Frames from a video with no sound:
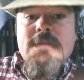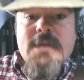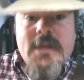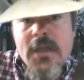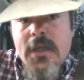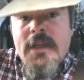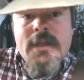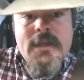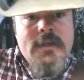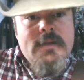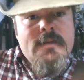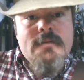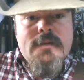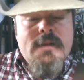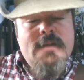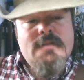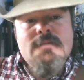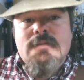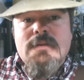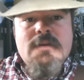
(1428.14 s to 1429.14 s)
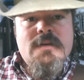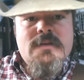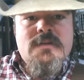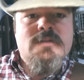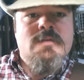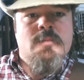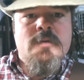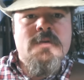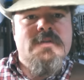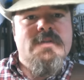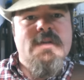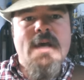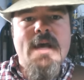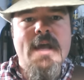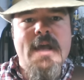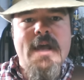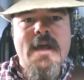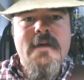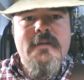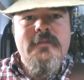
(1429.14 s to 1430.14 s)
And that's the customers I
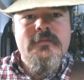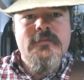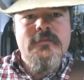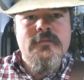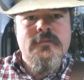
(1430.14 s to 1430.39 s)
have.